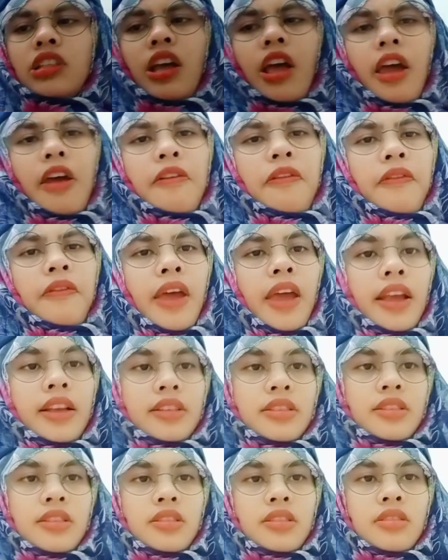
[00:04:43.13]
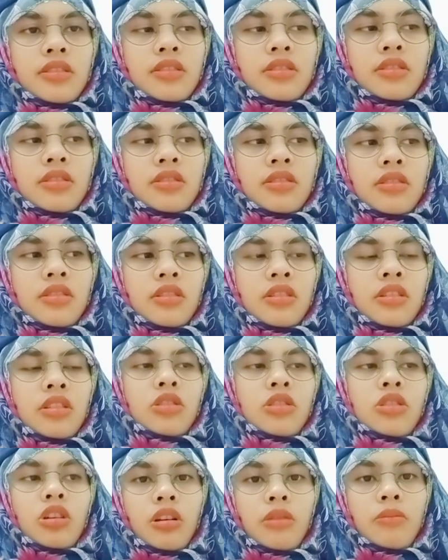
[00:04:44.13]
FX,
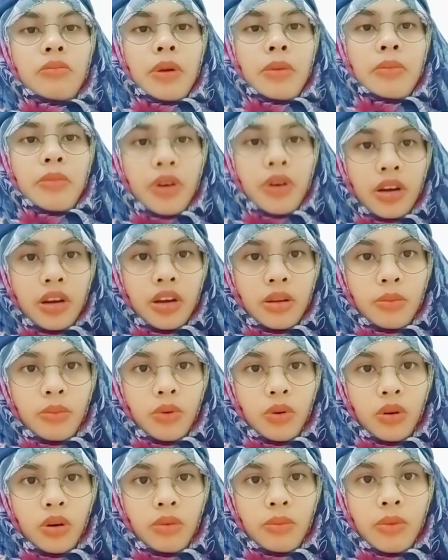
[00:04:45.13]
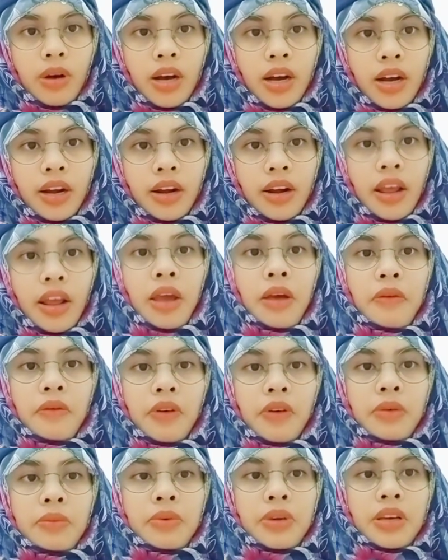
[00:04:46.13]
not member anymore, but
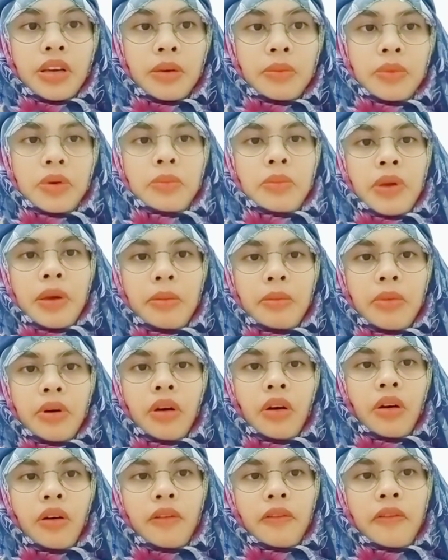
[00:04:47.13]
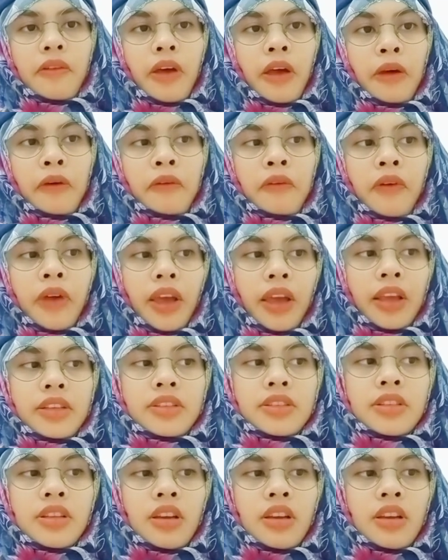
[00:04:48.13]
ever become the member of FX,